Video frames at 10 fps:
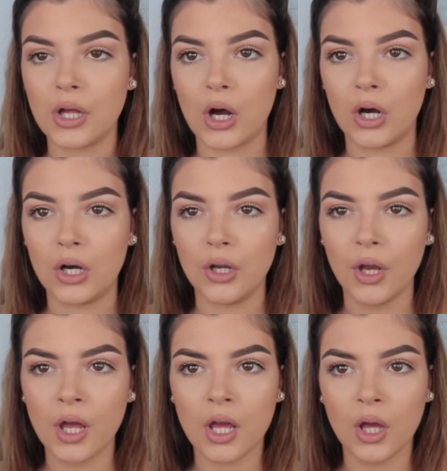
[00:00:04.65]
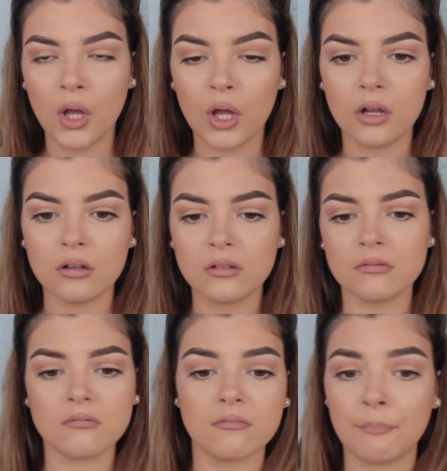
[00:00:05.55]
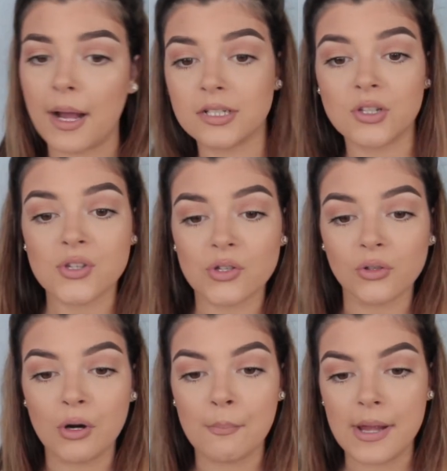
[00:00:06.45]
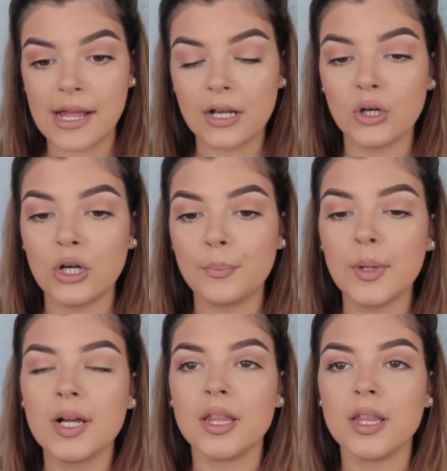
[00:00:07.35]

on back to school makeup.